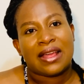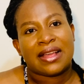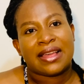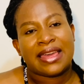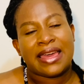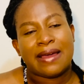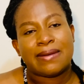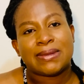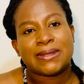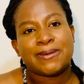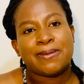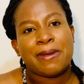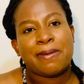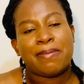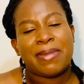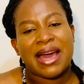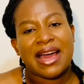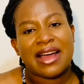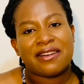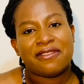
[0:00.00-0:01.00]
kept me
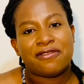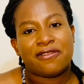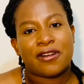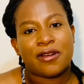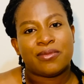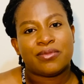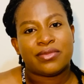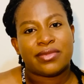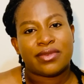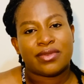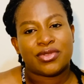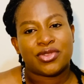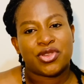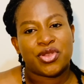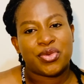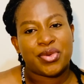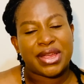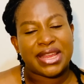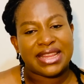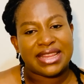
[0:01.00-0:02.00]
back from
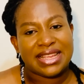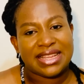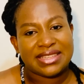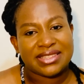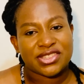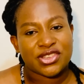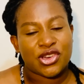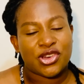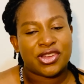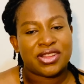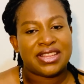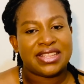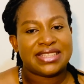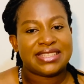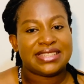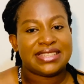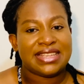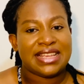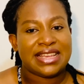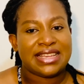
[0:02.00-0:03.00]
doing this all
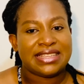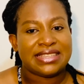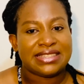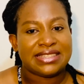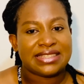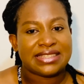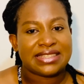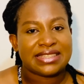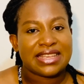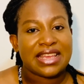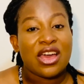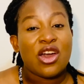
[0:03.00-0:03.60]
these years.